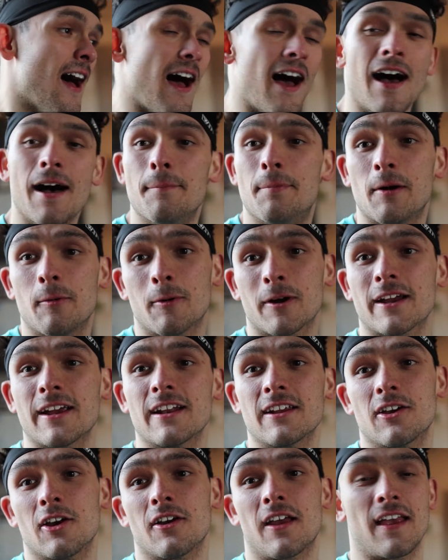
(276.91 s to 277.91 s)
Uh, but we're
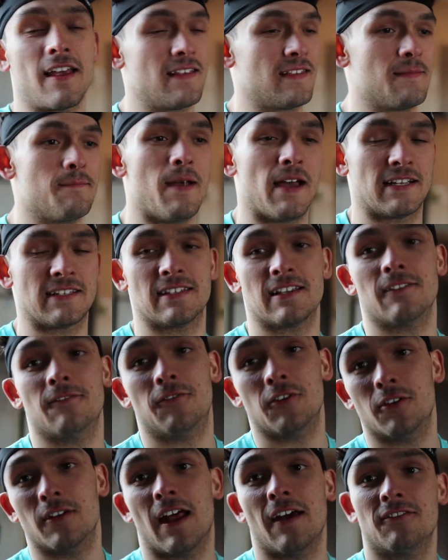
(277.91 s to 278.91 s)
gonna go get some Mexican
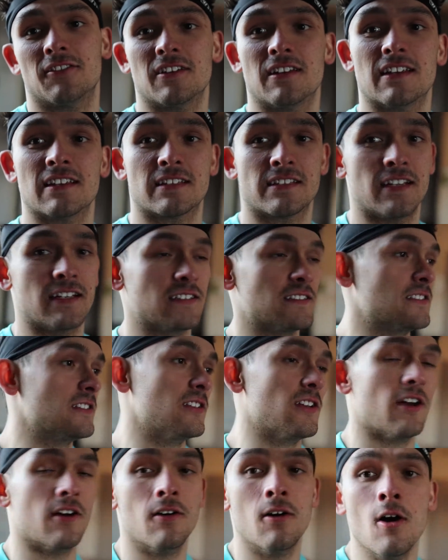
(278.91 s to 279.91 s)
food after this because,
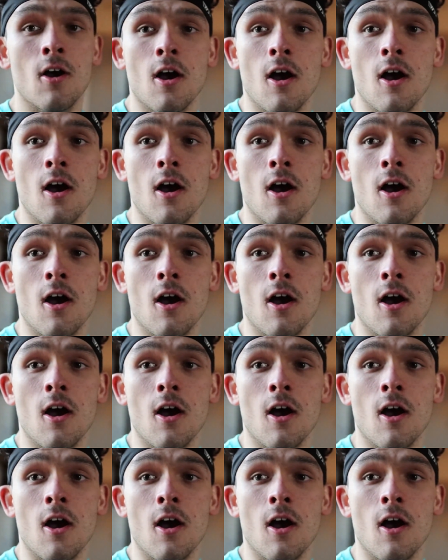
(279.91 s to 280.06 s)
you know,